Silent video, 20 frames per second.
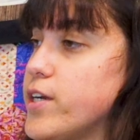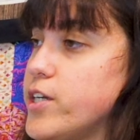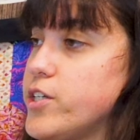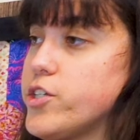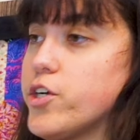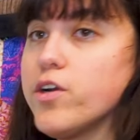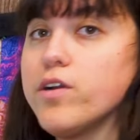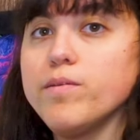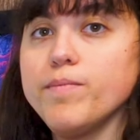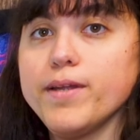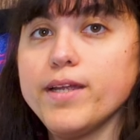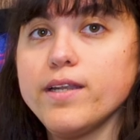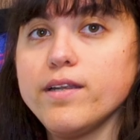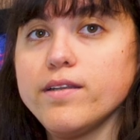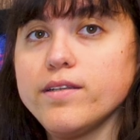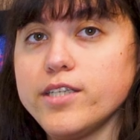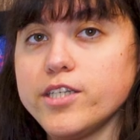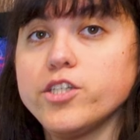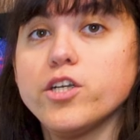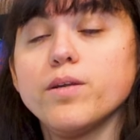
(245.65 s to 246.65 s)

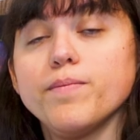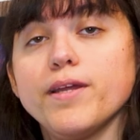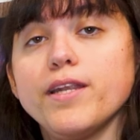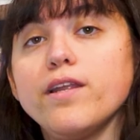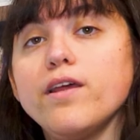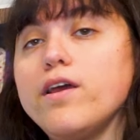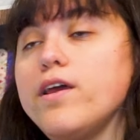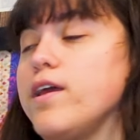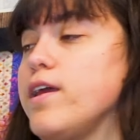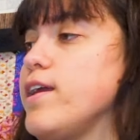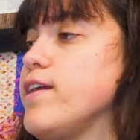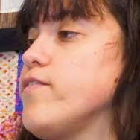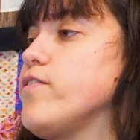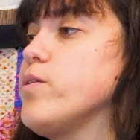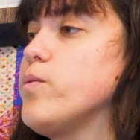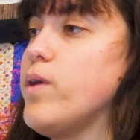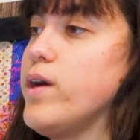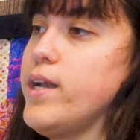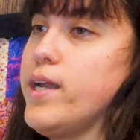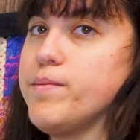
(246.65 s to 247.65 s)
to determine if
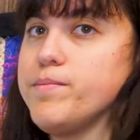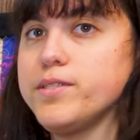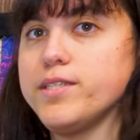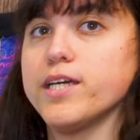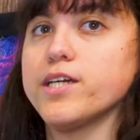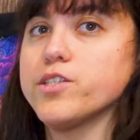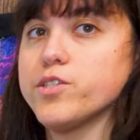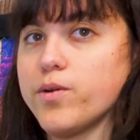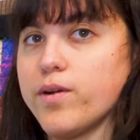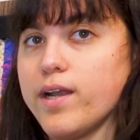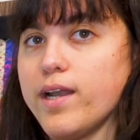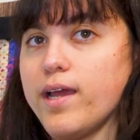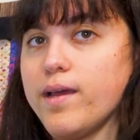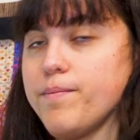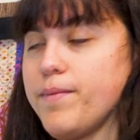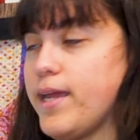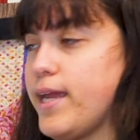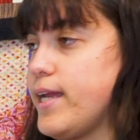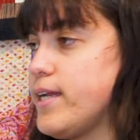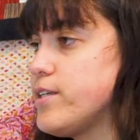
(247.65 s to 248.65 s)
you want an M6 or an
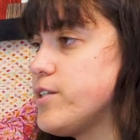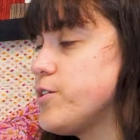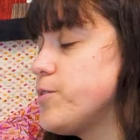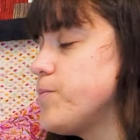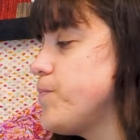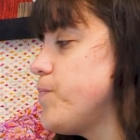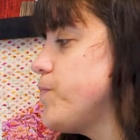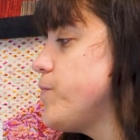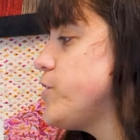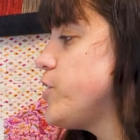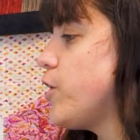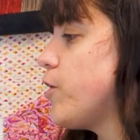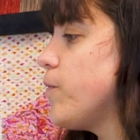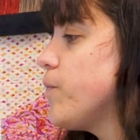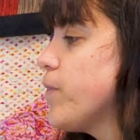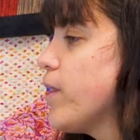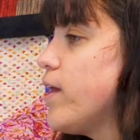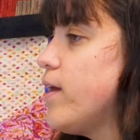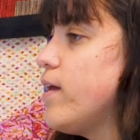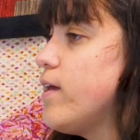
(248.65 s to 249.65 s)
M8. So
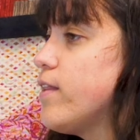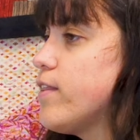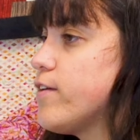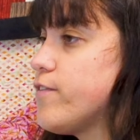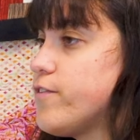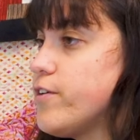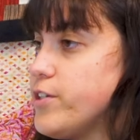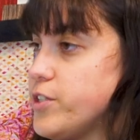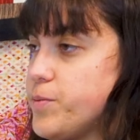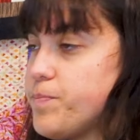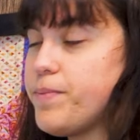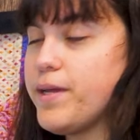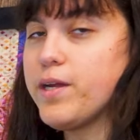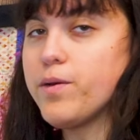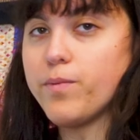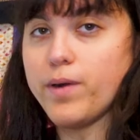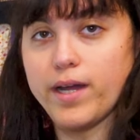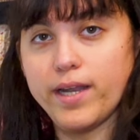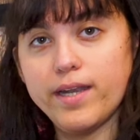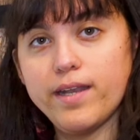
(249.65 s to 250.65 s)
the first big
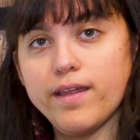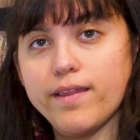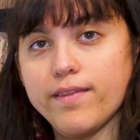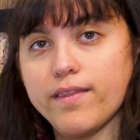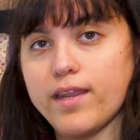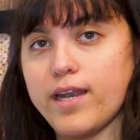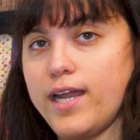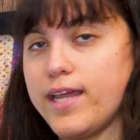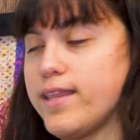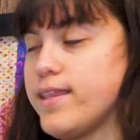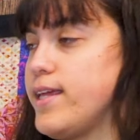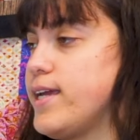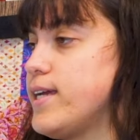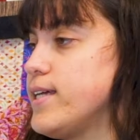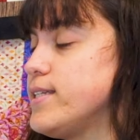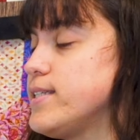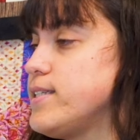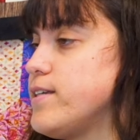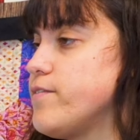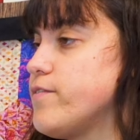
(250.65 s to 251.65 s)
one that I think
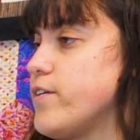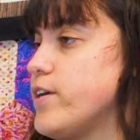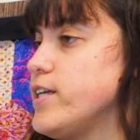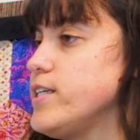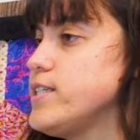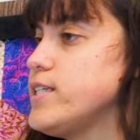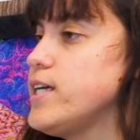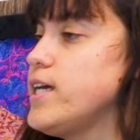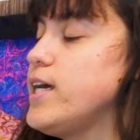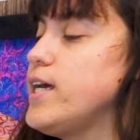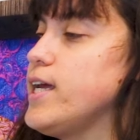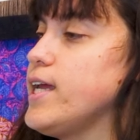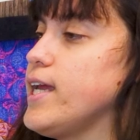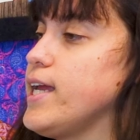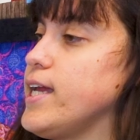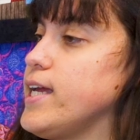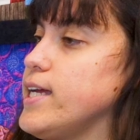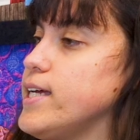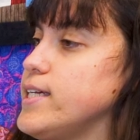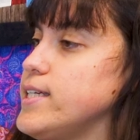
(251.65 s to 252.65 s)
is different
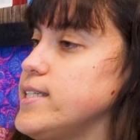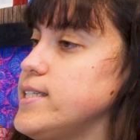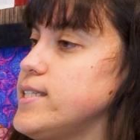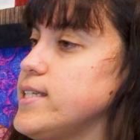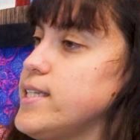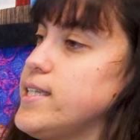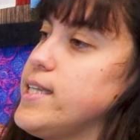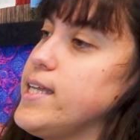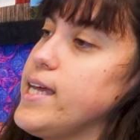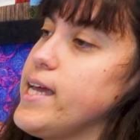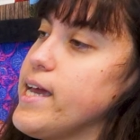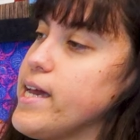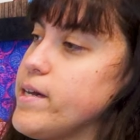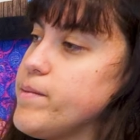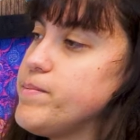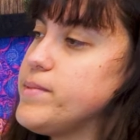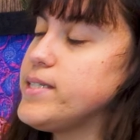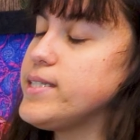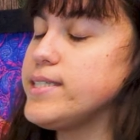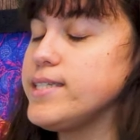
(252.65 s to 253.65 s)
is the
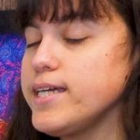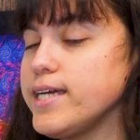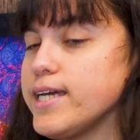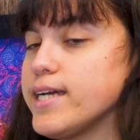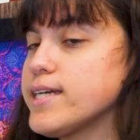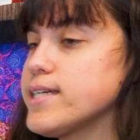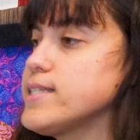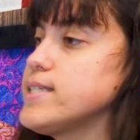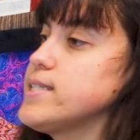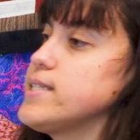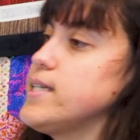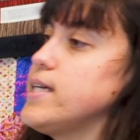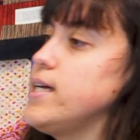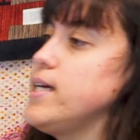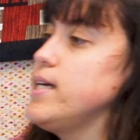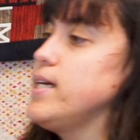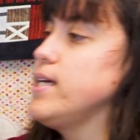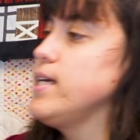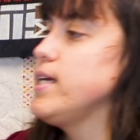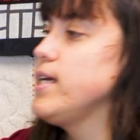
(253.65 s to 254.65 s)
M6
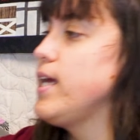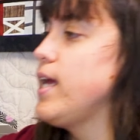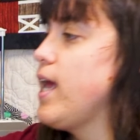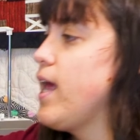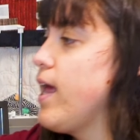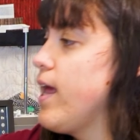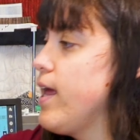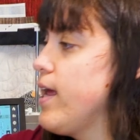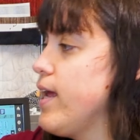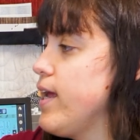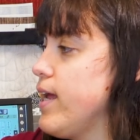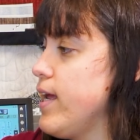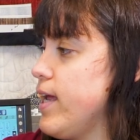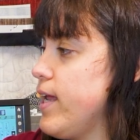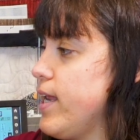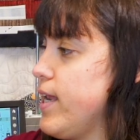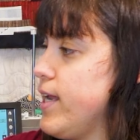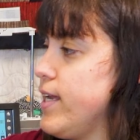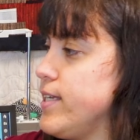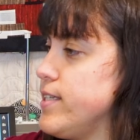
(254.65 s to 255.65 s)

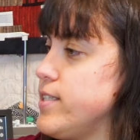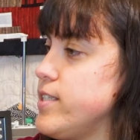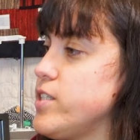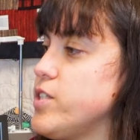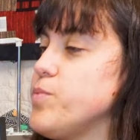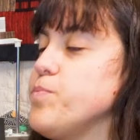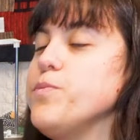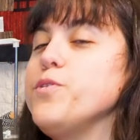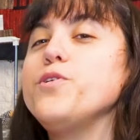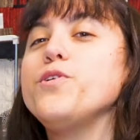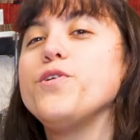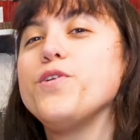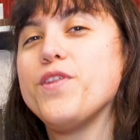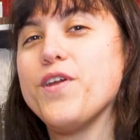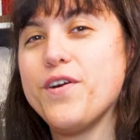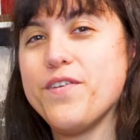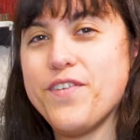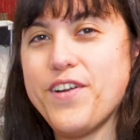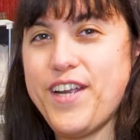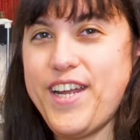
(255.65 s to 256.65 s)
is smooth
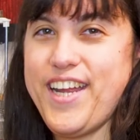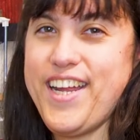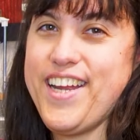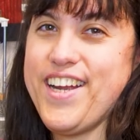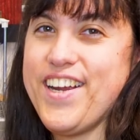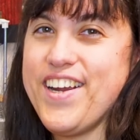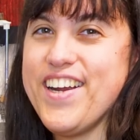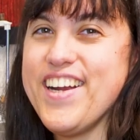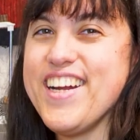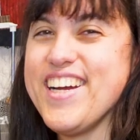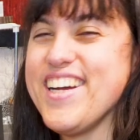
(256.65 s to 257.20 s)
over here,